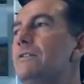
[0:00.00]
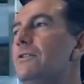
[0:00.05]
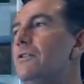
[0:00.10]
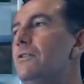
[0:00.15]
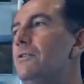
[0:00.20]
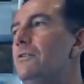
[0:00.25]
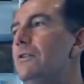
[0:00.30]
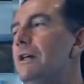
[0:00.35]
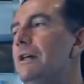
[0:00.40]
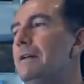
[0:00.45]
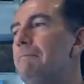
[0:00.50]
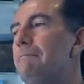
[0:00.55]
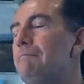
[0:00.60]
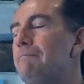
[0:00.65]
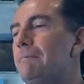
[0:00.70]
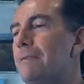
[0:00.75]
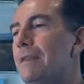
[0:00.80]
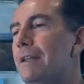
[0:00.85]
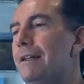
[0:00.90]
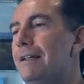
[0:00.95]
Okay, so
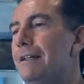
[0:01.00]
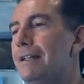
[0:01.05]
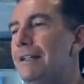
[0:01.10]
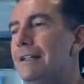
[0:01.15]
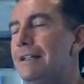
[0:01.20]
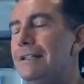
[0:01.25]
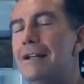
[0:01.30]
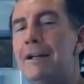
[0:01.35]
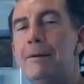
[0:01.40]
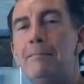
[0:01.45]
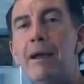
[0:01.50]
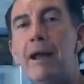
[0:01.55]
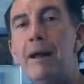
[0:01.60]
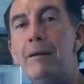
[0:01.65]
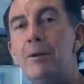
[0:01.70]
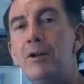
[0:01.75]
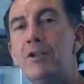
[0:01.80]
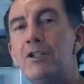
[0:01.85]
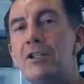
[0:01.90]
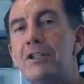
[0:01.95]
a
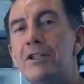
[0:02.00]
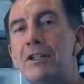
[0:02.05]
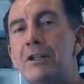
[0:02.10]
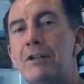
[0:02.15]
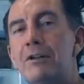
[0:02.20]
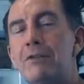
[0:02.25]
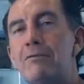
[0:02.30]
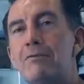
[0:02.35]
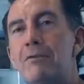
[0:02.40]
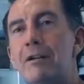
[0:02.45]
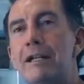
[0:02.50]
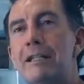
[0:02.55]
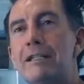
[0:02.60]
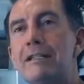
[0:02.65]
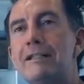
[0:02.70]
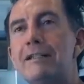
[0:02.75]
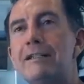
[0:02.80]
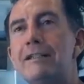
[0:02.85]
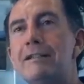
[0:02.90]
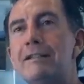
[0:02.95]
paramotor is a
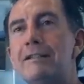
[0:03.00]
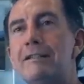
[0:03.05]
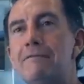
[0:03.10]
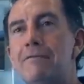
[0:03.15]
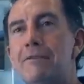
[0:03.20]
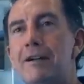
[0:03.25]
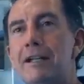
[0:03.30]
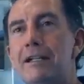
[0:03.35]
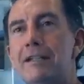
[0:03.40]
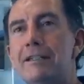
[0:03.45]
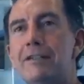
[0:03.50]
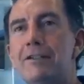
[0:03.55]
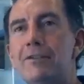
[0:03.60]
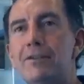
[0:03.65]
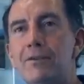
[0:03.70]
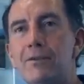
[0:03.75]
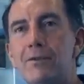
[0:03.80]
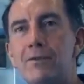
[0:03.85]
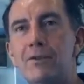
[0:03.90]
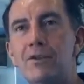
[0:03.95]
great device
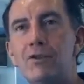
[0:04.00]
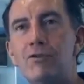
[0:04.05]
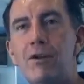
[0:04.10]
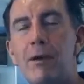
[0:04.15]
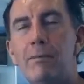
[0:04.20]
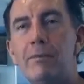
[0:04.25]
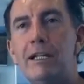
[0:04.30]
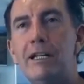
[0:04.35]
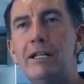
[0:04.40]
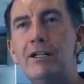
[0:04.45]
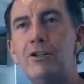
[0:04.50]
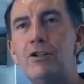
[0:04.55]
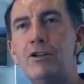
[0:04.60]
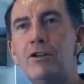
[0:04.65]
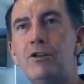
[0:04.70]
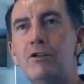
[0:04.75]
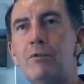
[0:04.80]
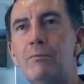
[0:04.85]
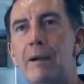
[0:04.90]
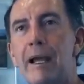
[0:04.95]
that you strap an
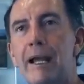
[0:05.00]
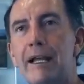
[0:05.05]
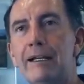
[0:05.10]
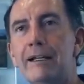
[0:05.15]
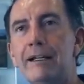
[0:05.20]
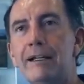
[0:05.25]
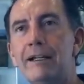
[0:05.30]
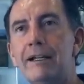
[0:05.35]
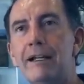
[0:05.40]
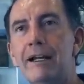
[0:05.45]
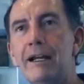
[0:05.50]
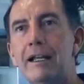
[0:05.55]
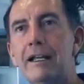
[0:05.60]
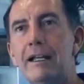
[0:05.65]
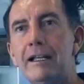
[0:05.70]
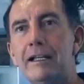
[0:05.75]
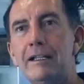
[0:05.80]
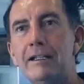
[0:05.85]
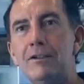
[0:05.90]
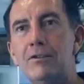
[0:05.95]
engine on your back
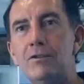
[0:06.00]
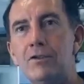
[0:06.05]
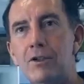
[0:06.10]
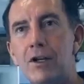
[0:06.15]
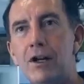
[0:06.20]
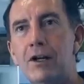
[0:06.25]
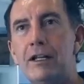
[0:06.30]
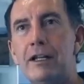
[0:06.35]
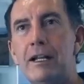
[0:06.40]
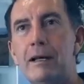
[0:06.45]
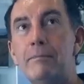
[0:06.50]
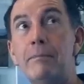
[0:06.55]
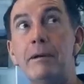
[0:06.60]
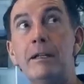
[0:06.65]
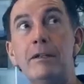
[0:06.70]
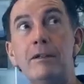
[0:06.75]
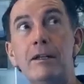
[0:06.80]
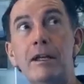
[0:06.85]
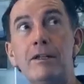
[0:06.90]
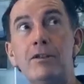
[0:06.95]
and you start it
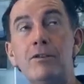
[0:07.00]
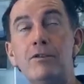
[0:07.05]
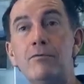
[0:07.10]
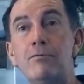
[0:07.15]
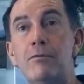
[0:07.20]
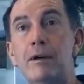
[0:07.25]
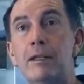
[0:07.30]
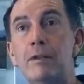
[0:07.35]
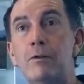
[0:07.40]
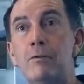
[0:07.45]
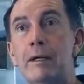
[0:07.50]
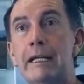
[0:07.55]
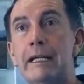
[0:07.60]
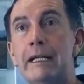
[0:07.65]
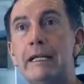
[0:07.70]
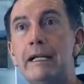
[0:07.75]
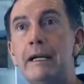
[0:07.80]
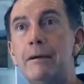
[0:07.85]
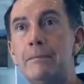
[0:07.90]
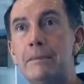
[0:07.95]
up, and as you run, the
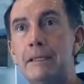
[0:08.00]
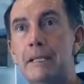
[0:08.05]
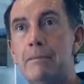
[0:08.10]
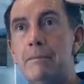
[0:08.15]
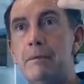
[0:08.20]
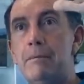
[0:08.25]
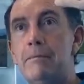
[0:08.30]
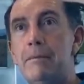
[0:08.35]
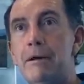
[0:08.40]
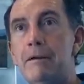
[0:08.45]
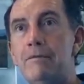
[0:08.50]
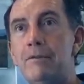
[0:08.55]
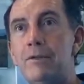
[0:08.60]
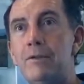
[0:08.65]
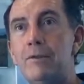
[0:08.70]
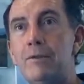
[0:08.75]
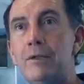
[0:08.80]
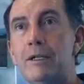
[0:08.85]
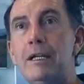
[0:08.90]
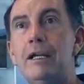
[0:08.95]
wing comes up
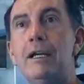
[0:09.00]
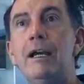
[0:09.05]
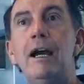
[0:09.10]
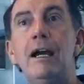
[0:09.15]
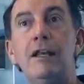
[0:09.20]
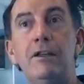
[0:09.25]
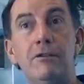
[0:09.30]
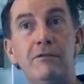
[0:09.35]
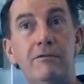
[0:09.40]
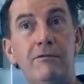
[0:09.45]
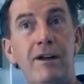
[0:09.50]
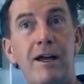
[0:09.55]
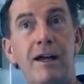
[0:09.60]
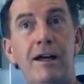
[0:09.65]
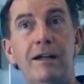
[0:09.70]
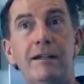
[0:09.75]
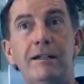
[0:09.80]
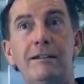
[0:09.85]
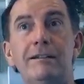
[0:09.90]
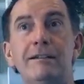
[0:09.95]
above you and you
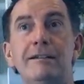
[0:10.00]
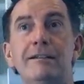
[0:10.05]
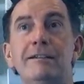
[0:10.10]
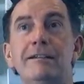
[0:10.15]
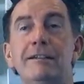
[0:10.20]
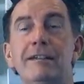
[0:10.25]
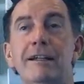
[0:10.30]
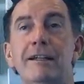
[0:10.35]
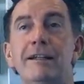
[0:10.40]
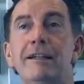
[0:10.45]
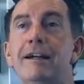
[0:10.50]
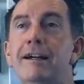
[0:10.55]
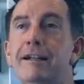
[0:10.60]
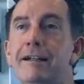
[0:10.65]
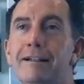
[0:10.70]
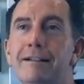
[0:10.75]
fly. Okay,